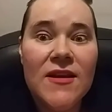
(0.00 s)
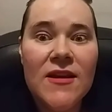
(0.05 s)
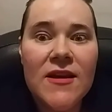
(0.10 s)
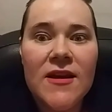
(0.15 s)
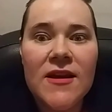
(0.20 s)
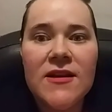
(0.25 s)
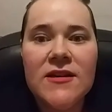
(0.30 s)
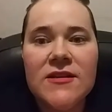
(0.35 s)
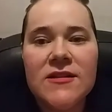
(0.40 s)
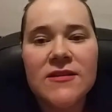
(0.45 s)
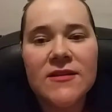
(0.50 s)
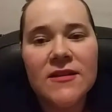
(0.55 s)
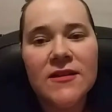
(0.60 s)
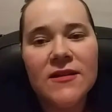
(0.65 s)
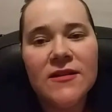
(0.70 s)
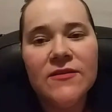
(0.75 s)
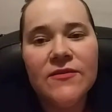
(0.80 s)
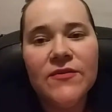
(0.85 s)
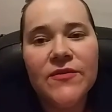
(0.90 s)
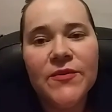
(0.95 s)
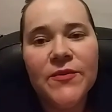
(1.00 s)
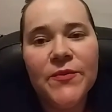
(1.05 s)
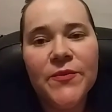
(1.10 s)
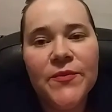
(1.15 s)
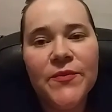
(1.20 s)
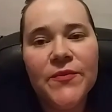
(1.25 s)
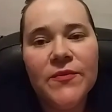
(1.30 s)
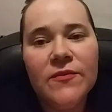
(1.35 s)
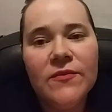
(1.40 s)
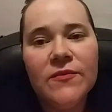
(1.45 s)
And just live.
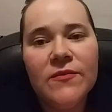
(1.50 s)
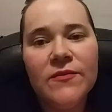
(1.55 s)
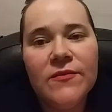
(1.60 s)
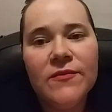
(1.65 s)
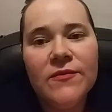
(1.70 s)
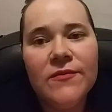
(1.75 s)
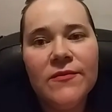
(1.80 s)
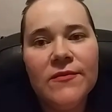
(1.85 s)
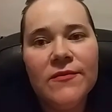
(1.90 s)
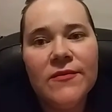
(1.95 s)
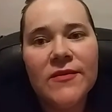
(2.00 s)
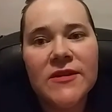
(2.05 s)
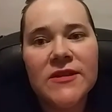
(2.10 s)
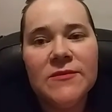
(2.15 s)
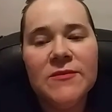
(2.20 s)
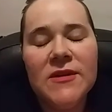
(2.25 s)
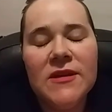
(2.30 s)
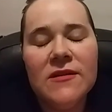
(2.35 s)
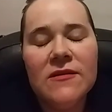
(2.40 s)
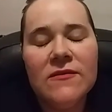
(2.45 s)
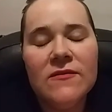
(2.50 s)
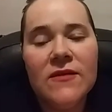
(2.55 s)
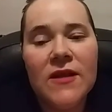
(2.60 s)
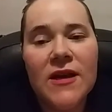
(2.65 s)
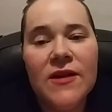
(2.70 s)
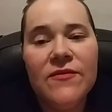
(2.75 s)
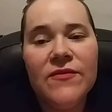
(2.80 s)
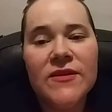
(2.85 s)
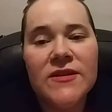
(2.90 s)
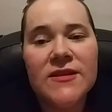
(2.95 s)
Because the meaning of
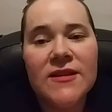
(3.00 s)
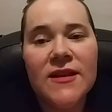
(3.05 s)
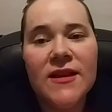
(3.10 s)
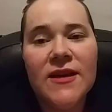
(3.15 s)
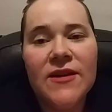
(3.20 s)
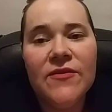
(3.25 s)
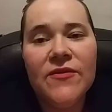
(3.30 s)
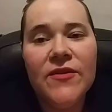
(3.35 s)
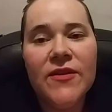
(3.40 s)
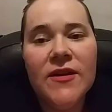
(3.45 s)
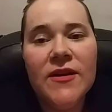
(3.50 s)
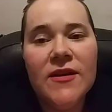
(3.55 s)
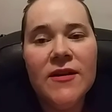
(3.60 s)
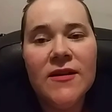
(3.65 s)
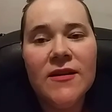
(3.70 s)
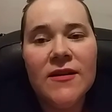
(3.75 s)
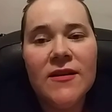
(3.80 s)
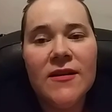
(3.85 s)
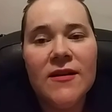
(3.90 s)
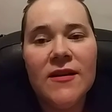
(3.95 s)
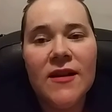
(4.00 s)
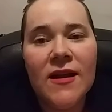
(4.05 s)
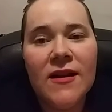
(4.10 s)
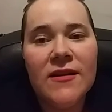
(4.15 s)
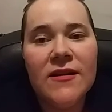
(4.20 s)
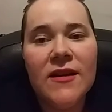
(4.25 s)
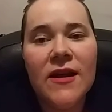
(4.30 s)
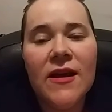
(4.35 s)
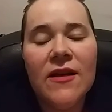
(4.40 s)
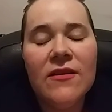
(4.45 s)
life is life, not
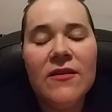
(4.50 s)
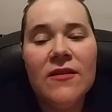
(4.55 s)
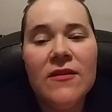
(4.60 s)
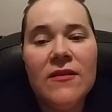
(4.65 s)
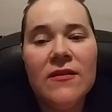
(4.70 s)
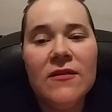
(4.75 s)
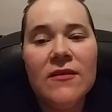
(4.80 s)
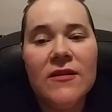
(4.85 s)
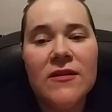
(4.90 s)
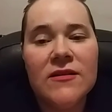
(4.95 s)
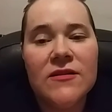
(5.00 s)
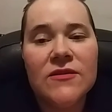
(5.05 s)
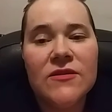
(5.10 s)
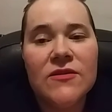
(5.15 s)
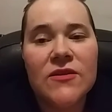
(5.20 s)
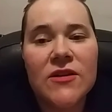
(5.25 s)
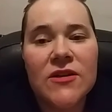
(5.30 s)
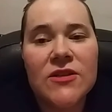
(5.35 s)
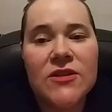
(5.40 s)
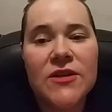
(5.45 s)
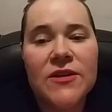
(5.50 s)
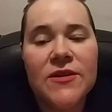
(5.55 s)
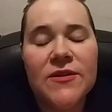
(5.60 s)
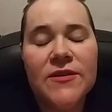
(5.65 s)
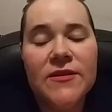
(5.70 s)
death and destruction.